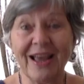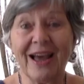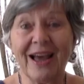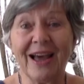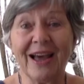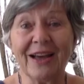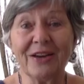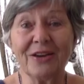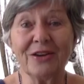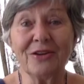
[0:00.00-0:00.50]

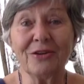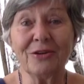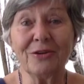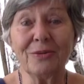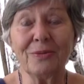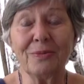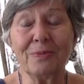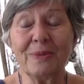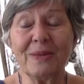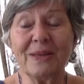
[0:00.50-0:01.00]
And
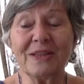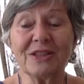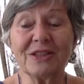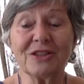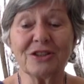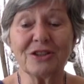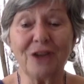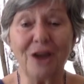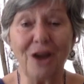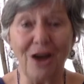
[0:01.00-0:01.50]
you'd be
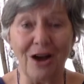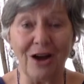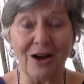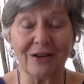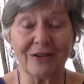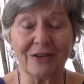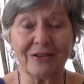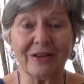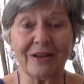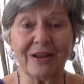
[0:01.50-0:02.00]

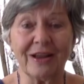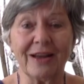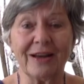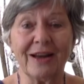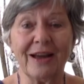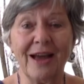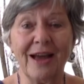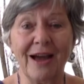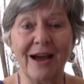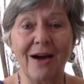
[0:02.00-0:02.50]
shocked at
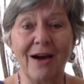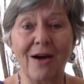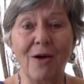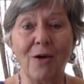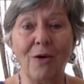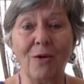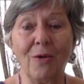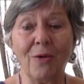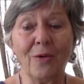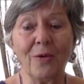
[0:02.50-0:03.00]

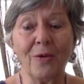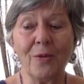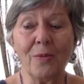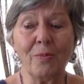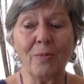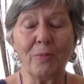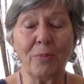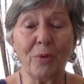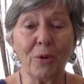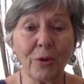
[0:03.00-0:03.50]
how
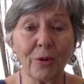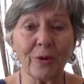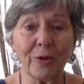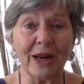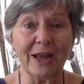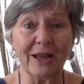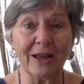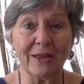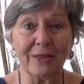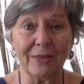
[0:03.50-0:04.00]

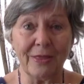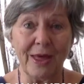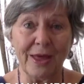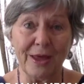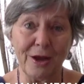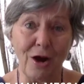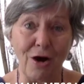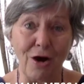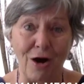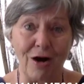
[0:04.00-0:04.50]
boring they
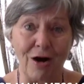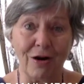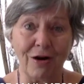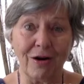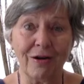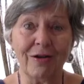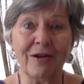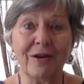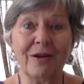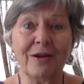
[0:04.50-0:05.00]
are,
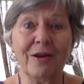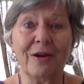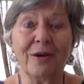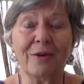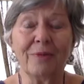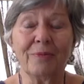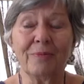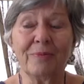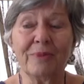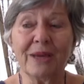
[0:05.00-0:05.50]

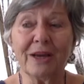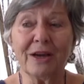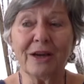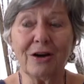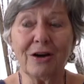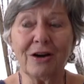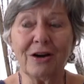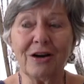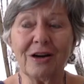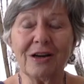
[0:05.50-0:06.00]

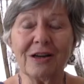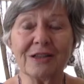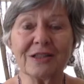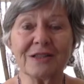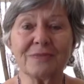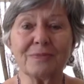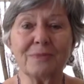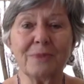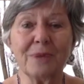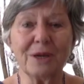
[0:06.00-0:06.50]
because
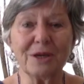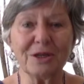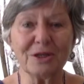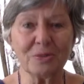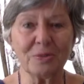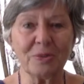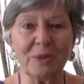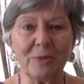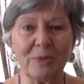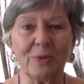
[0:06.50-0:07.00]
most
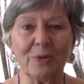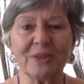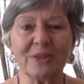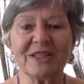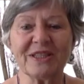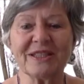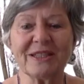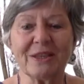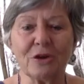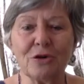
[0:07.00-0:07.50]
people
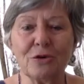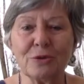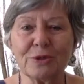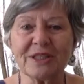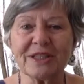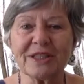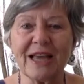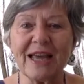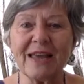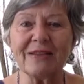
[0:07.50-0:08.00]
who
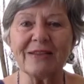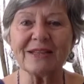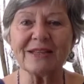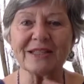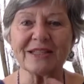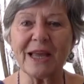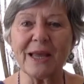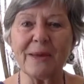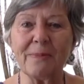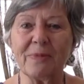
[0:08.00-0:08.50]
say the
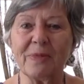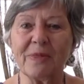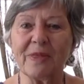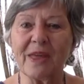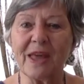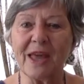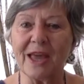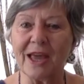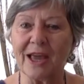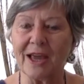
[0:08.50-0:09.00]
same
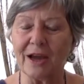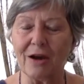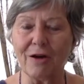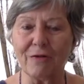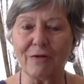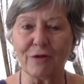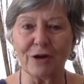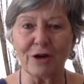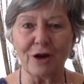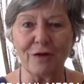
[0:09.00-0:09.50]
thing
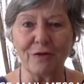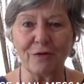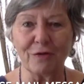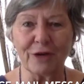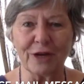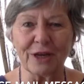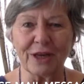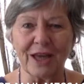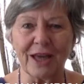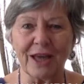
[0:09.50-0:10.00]
over and over
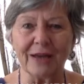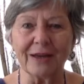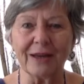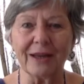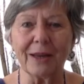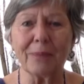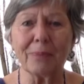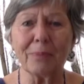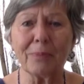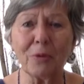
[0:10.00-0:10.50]
again
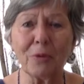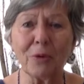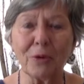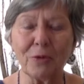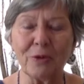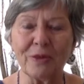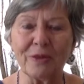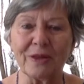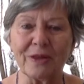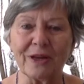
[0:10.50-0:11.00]
get bored
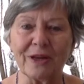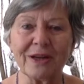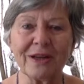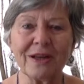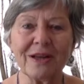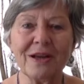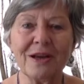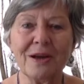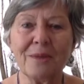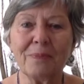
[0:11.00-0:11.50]
with it,
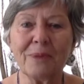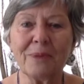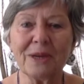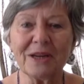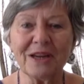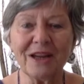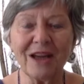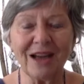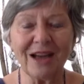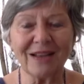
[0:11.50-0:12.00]
but
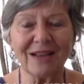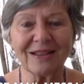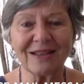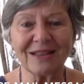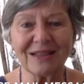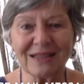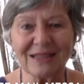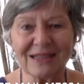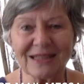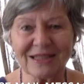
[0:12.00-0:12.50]
not the
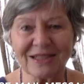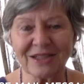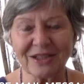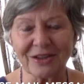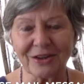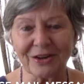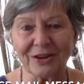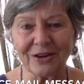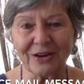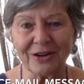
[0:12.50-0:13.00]

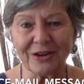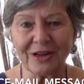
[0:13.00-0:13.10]
listener.